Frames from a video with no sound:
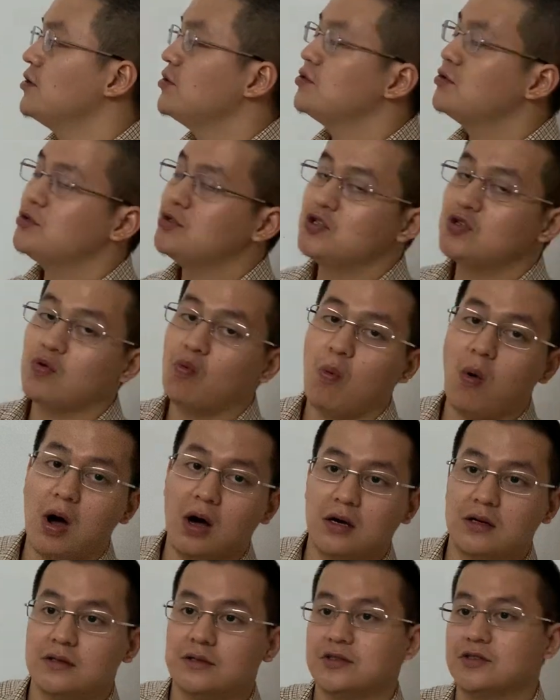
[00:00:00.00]
Do you
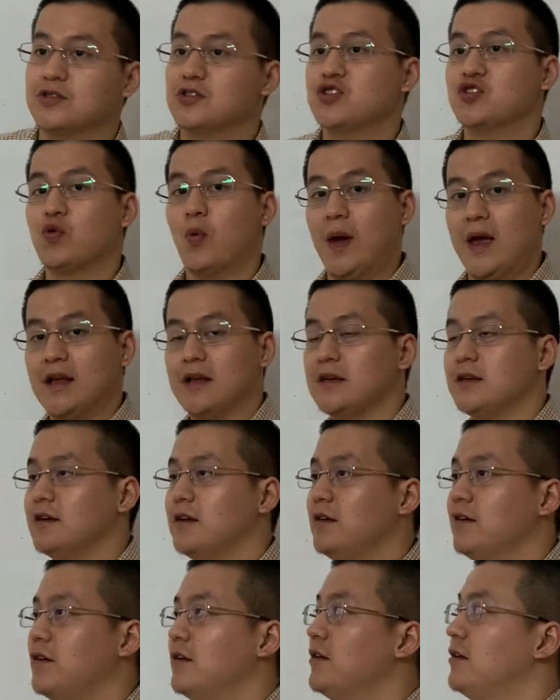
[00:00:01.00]
want to switch
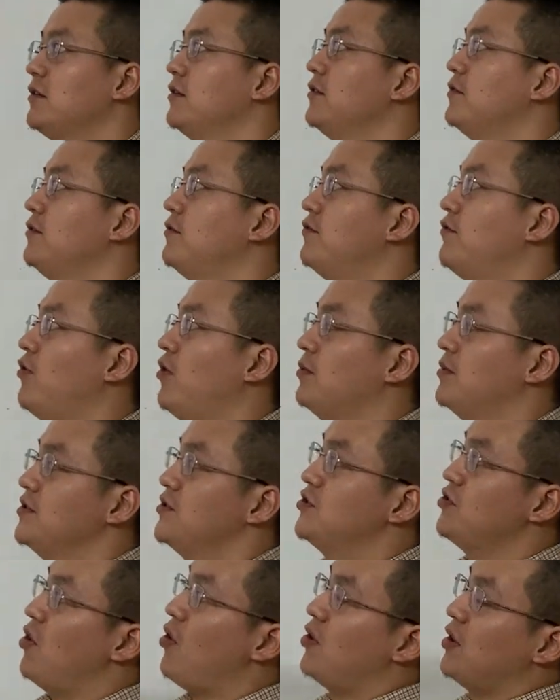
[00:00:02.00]
from the
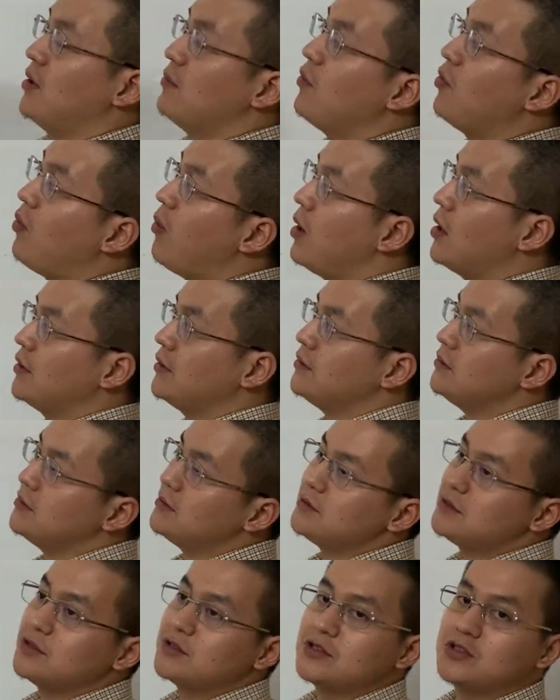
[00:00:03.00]
door number one
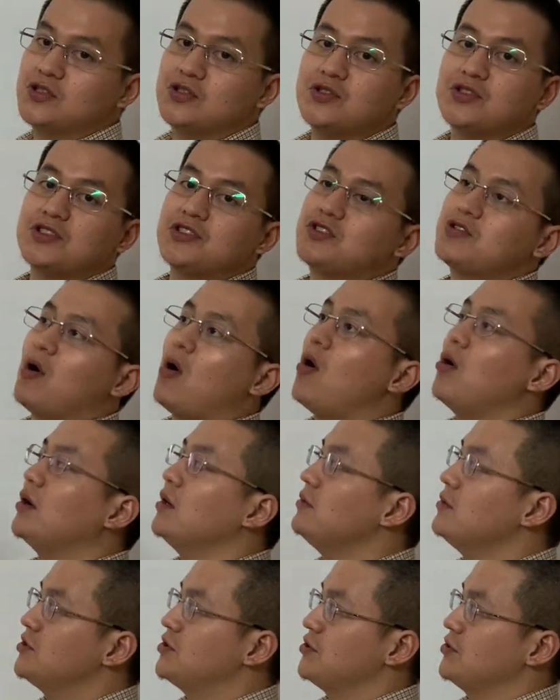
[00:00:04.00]
to the door
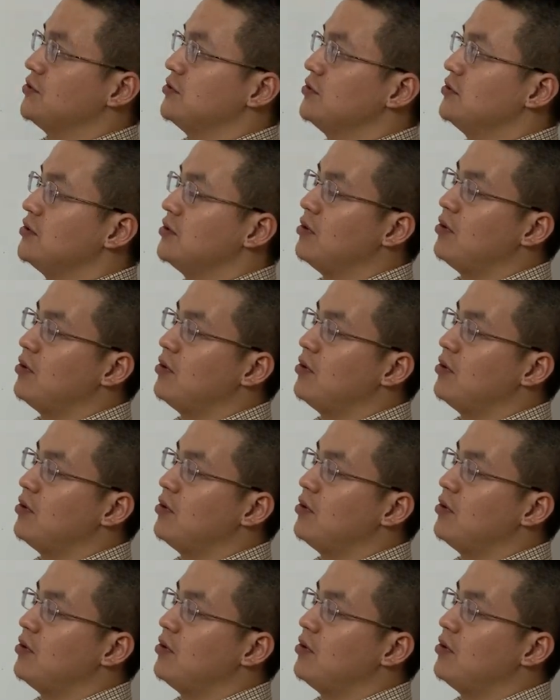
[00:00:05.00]
number two,